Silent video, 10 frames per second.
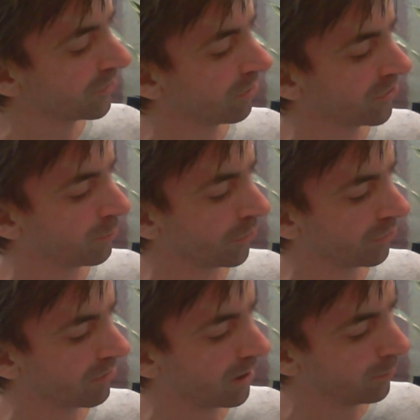across the
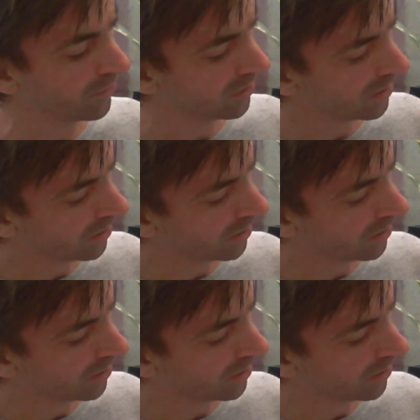mortal realms